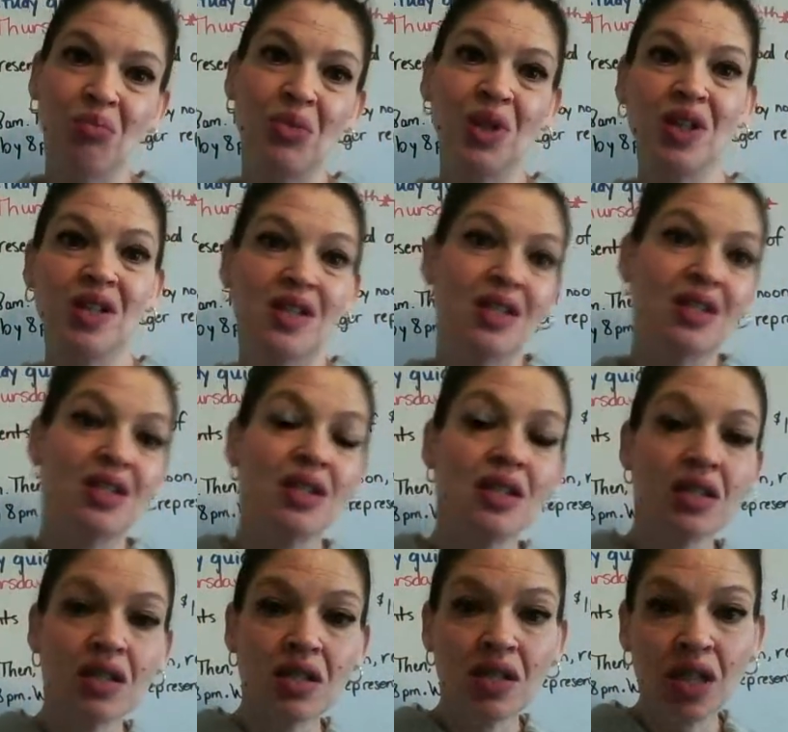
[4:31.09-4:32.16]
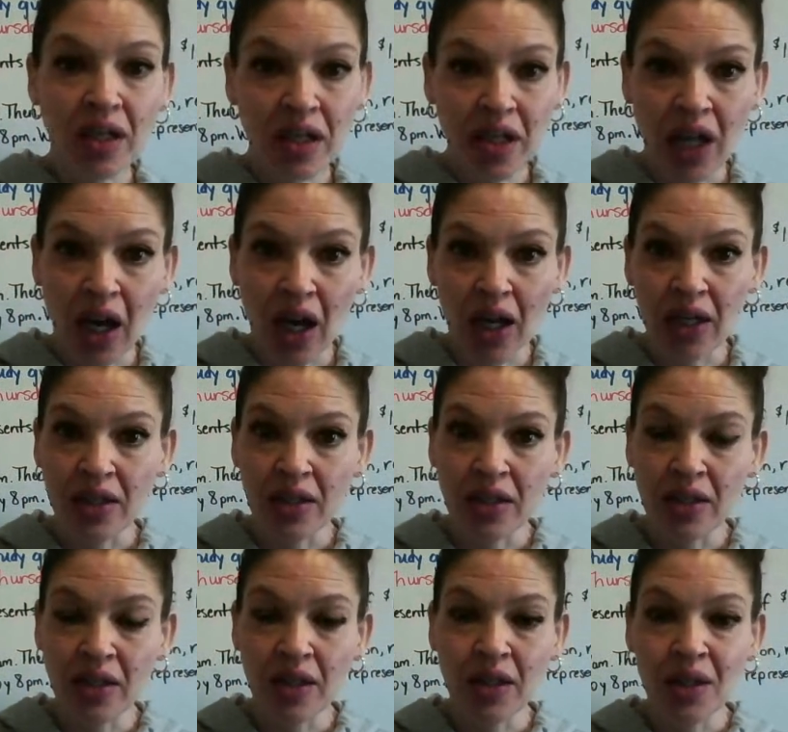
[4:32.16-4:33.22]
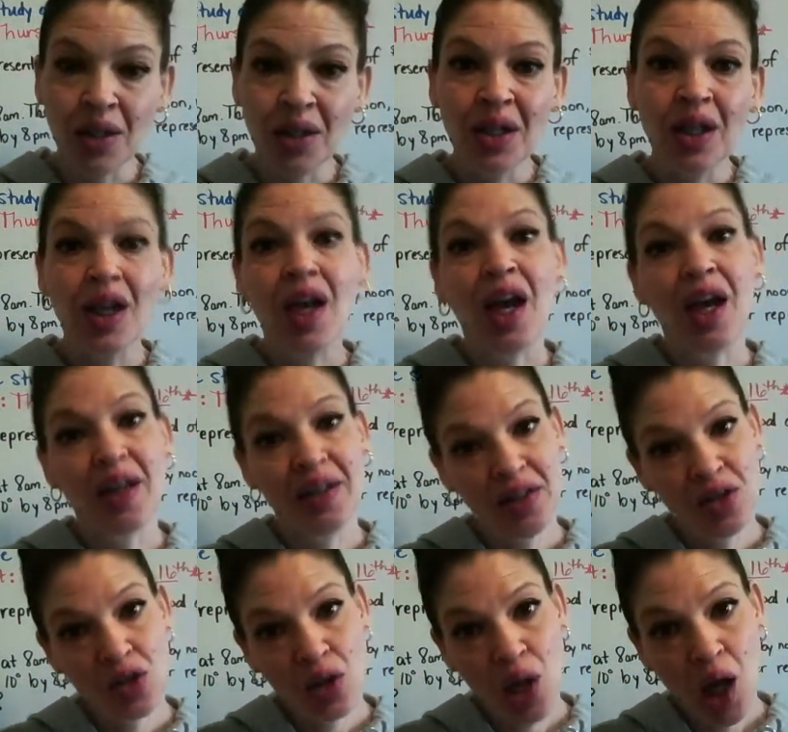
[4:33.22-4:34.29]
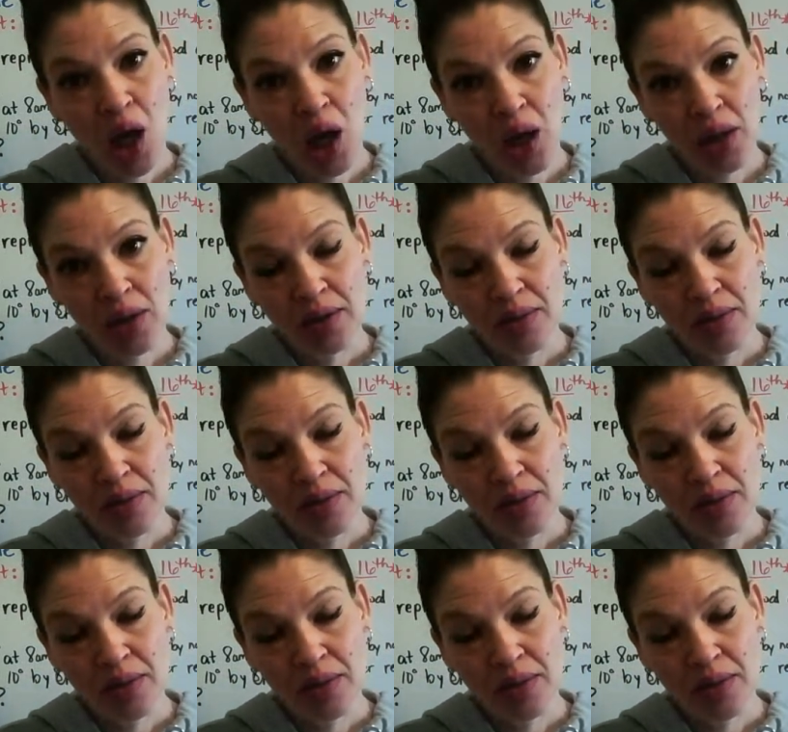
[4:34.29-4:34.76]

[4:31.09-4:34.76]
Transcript: Because it's a study guide, and it's long,